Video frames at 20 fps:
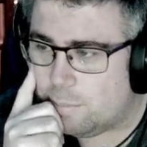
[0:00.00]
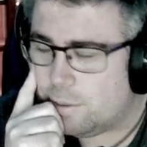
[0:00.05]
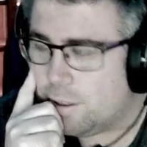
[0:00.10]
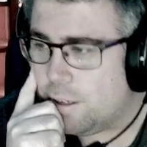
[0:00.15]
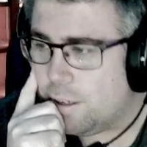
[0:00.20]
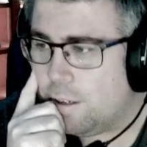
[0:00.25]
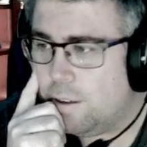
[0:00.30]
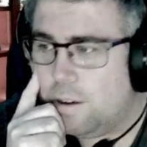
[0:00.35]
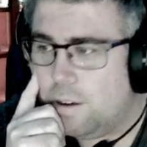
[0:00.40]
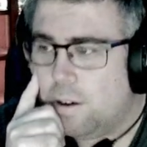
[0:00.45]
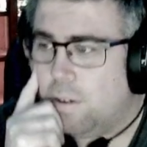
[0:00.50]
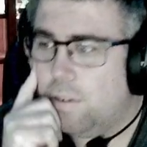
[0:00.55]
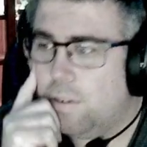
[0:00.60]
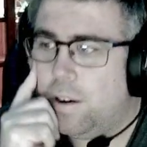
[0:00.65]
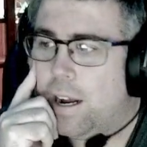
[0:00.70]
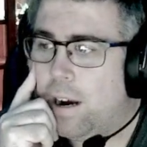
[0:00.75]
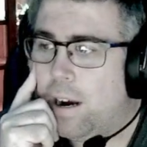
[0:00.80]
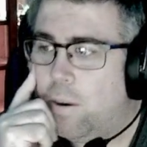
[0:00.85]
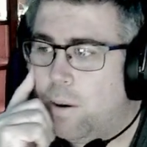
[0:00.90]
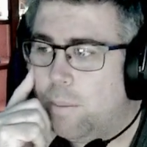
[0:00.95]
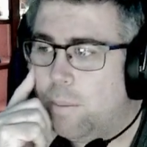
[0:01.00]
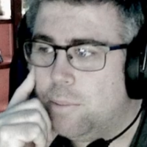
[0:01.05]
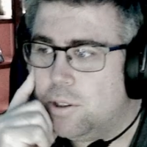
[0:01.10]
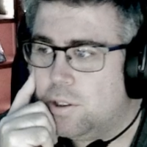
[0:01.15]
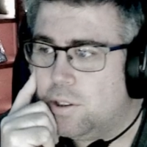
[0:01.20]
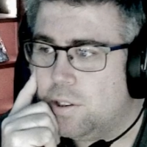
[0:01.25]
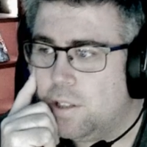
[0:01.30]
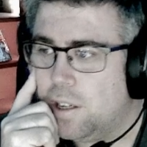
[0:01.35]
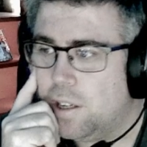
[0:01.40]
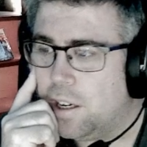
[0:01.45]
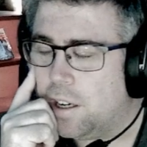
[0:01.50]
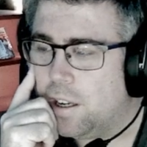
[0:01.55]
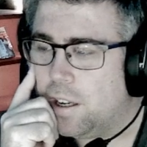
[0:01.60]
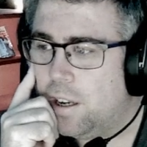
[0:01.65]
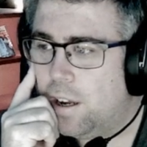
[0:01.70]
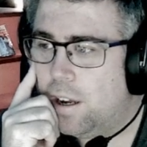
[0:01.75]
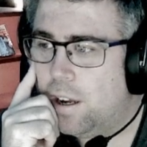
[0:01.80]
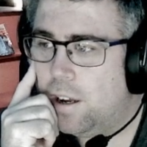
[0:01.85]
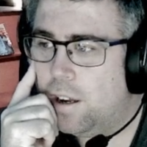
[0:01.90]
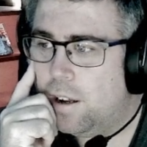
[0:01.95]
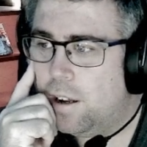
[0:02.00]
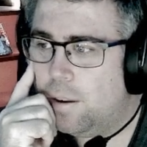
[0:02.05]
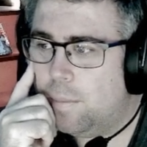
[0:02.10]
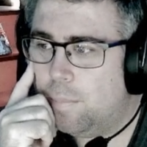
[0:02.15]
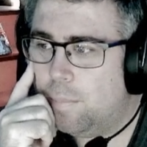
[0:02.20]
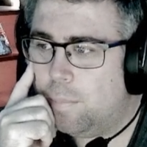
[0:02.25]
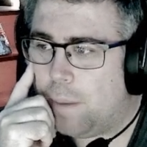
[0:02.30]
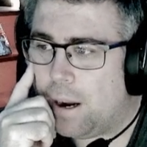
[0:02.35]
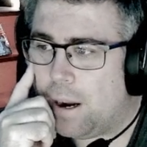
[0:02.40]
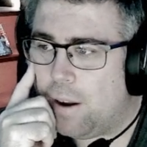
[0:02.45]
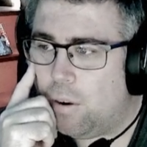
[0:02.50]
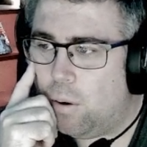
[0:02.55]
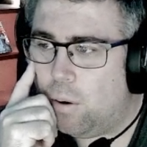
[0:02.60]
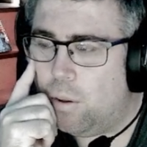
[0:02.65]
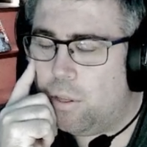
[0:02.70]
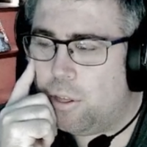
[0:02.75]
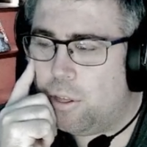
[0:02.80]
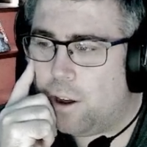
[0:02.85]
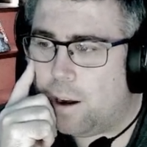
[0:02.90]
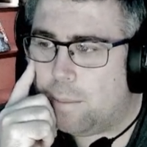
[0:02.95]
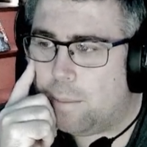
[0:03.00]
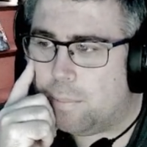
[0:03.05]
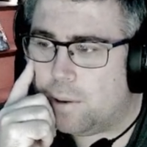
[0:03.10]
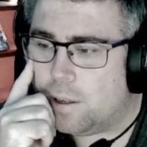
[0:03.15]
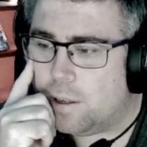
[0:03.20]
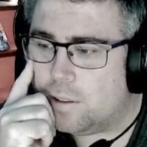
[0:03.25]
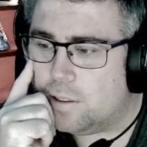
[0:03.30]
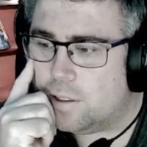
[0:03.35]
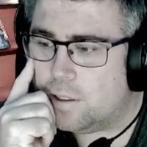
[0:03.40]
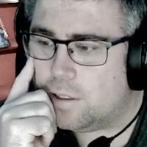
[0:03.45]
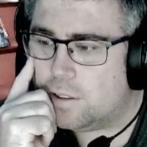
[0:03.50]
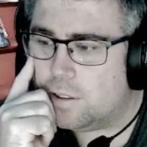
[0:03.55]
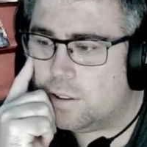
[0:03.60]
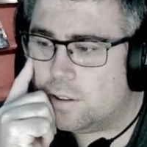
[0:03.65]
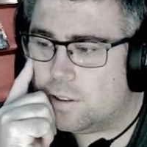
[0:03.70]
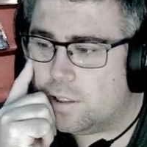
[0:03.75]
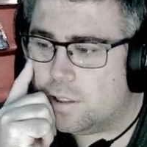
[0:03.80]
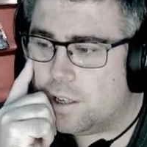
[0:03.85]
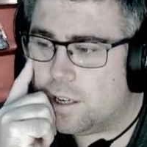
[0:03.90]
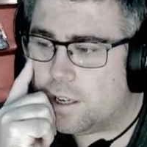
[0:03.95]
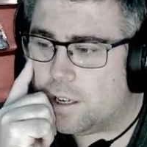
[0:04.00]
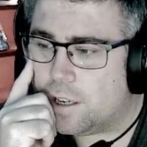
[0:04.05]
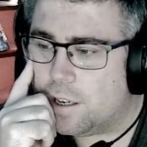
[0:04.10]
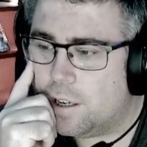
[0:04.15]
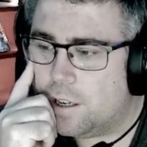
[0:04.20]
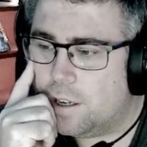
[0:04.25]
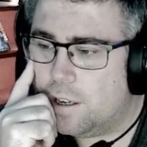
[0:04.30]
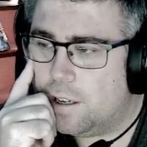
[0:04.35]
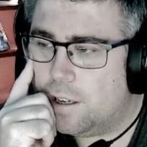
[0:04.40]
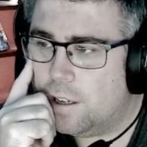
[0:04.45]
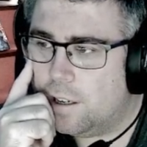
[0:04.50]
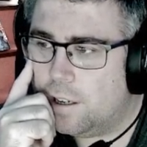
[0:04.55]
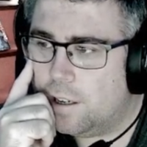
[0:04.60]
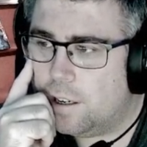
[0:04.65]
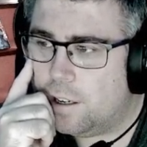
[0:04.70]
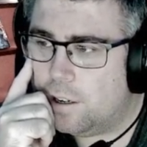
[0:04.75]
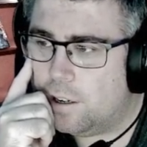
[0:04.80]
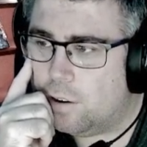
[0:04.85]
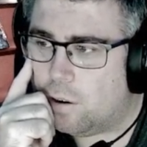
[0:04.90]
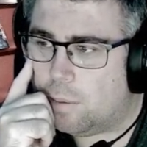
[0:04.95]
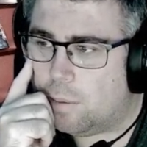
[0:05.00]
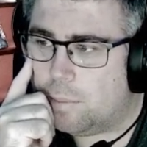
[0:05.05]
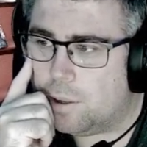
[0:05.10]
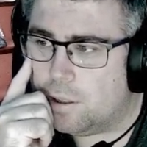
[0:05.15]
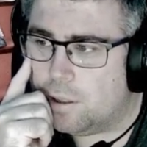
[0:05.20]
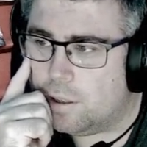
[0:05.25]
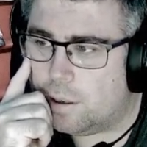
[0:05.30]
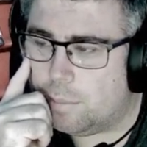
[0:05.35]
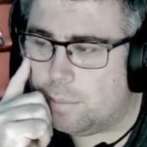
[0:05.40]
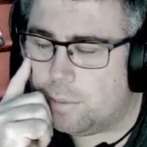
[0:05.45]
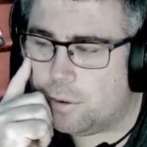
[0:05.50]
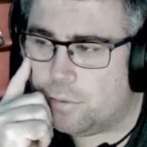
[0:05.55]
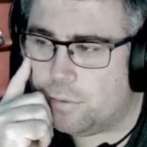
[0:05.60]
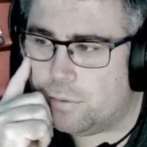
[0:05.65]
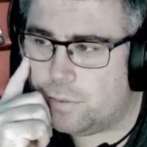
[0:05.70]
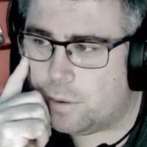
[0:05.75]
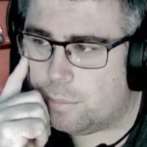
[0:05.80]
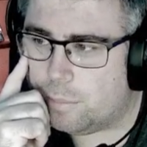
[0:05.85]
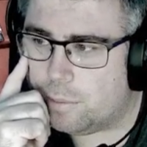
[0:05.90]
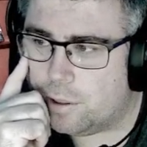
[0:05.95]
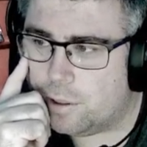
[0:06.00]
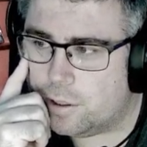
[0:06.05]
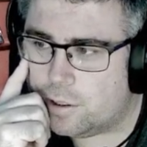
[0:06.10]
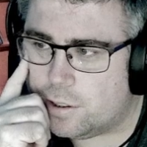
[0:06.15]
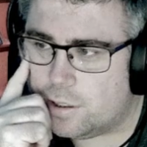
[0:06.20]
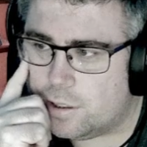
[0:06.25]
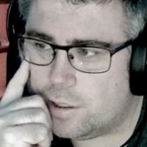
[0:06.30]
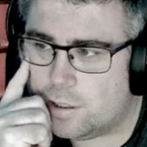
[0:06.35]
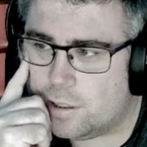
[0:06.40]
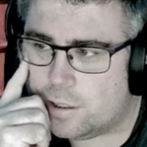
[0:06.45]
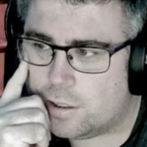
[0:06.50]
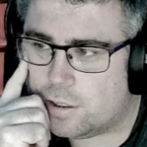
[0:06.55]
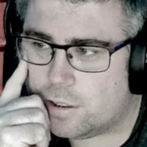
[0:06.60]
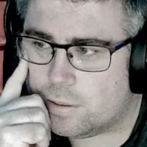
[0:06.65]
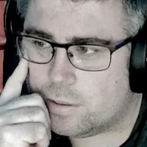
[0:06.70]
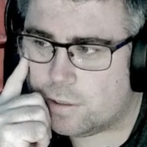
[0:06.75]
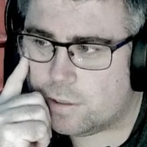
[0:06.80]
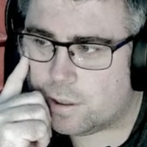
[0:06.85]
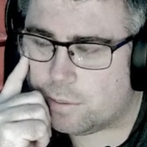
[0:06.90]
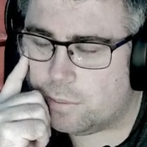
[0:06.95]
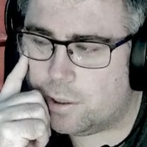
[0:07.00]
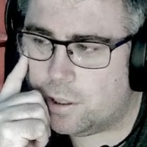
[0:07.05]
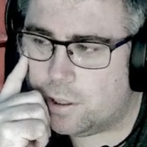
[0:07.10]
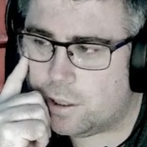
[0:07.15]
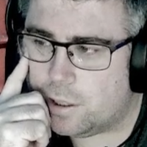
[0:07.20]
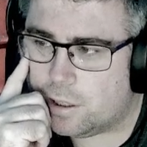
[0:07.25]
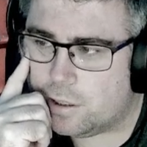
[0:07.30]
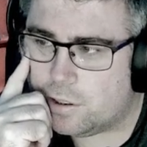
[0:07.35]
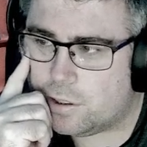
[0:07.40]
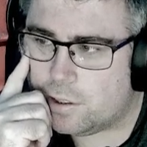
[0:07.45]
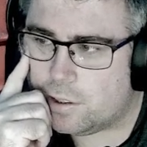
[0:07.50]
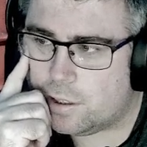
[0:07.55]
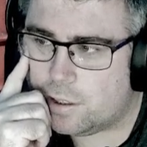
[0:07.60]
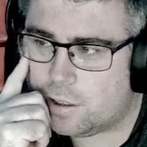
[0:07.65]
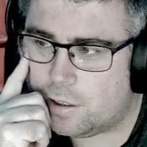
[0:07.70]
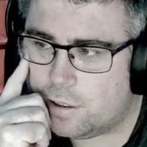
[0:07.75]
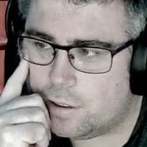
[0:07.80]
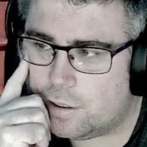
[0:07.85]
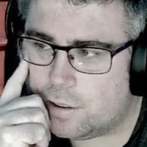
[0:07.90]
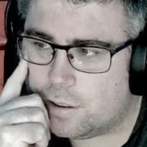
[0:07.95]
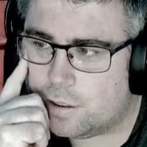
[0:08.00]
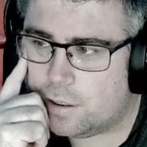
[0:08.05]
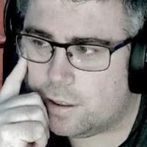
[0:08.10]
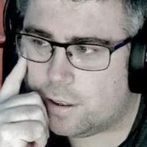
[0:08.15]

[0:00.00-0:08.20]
Like, no, now I'm just like, my whole thought process is like, I'm gonna listen to this like really good song.